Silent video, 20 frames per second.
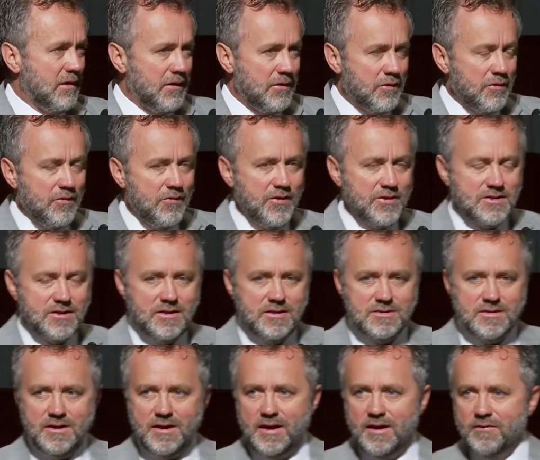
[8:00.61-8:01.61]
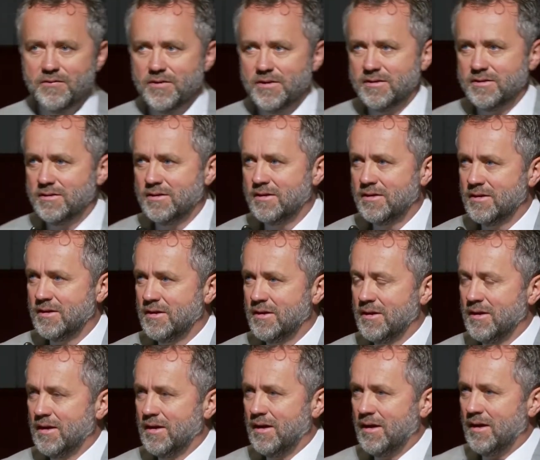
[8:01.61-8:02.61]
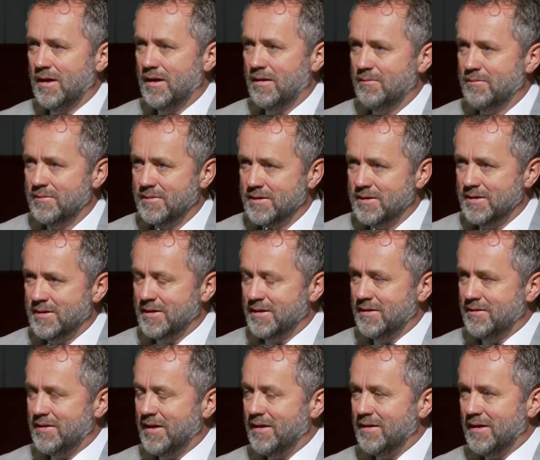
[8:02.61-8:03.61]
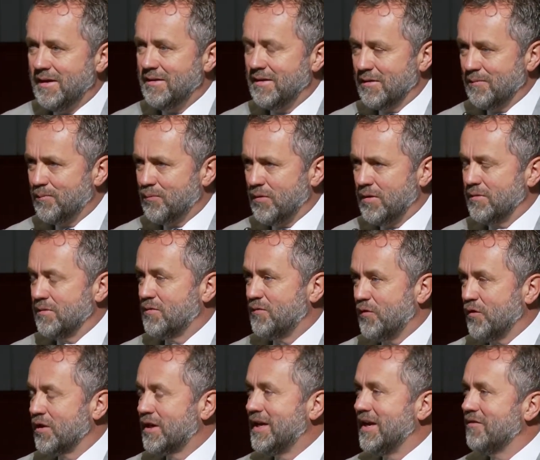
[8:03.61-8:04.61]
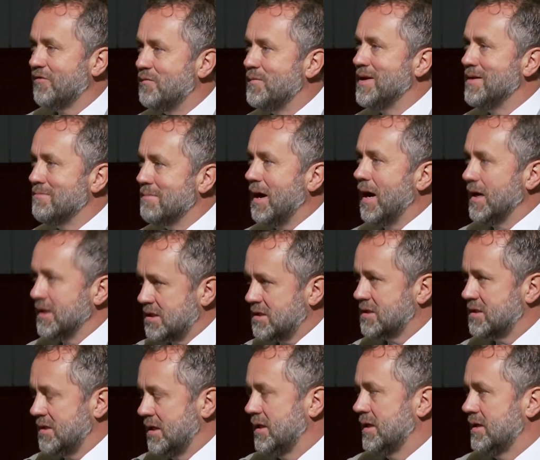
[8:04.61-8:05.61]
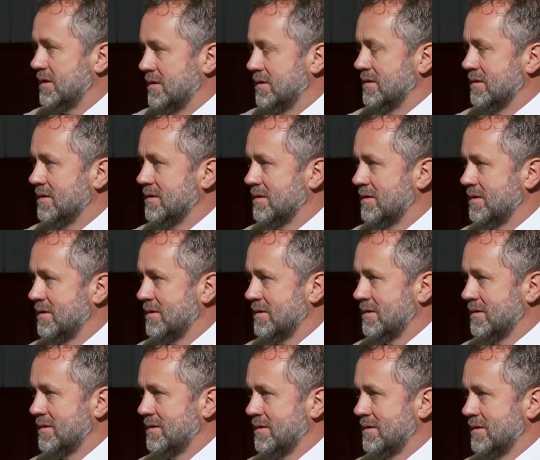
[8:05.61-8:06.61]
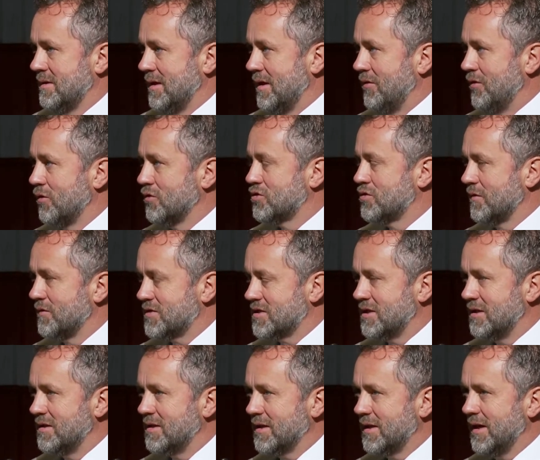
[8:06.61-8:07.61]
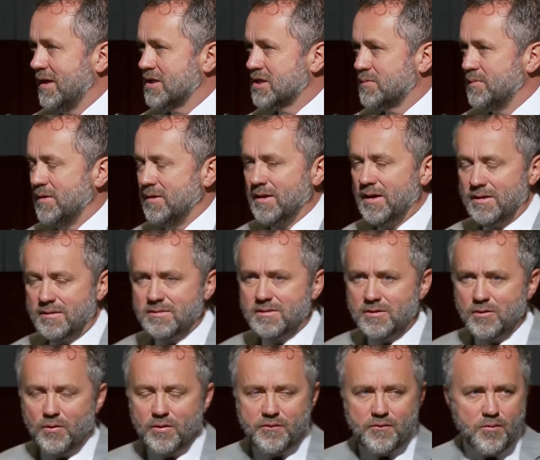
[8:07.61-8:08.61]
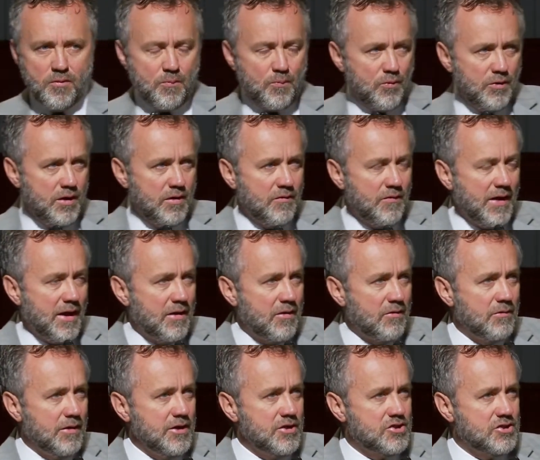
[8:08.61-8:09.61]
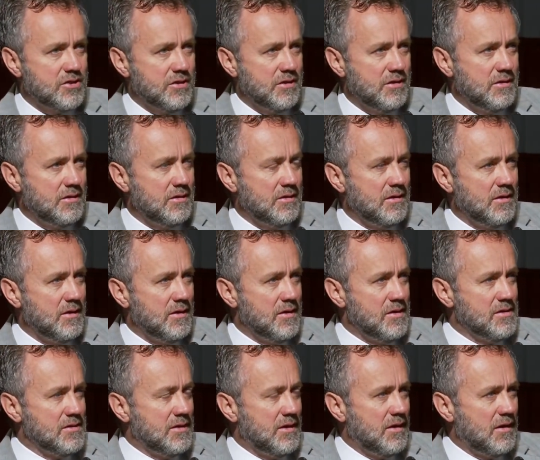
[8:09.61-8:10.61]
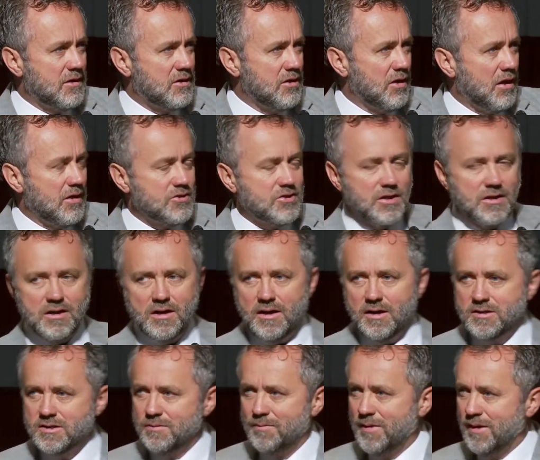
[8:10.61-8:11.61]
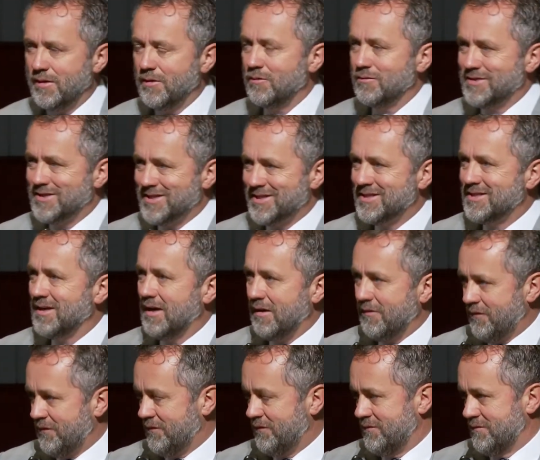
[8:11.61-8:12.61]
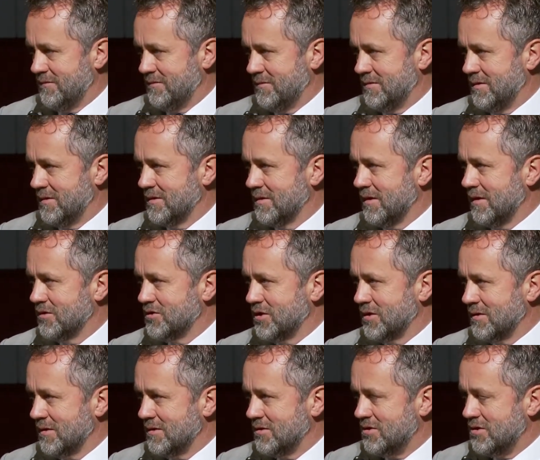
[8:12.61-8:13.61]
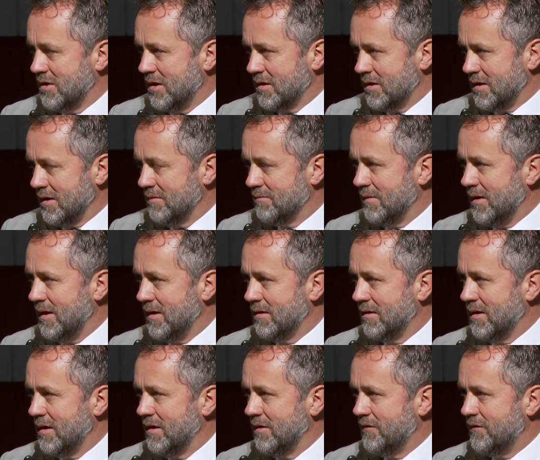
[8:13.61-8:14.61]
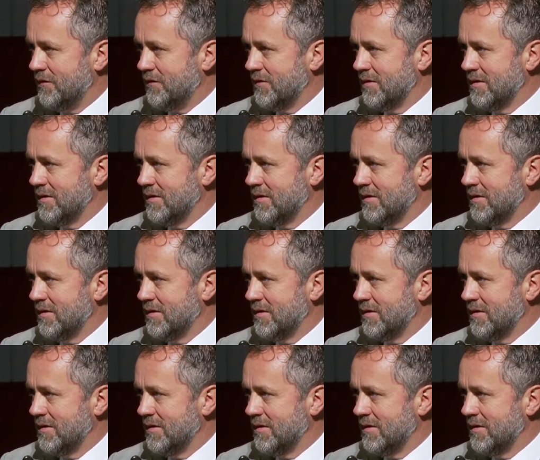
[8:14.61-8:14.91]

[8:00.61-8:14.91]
On earth as it is in heaven. Um, then, then the, forgive me my sin and those who have sinned against me. That going from a prayer of adoration, acknowledging God, to my own stuff acknowledging the junk in my life,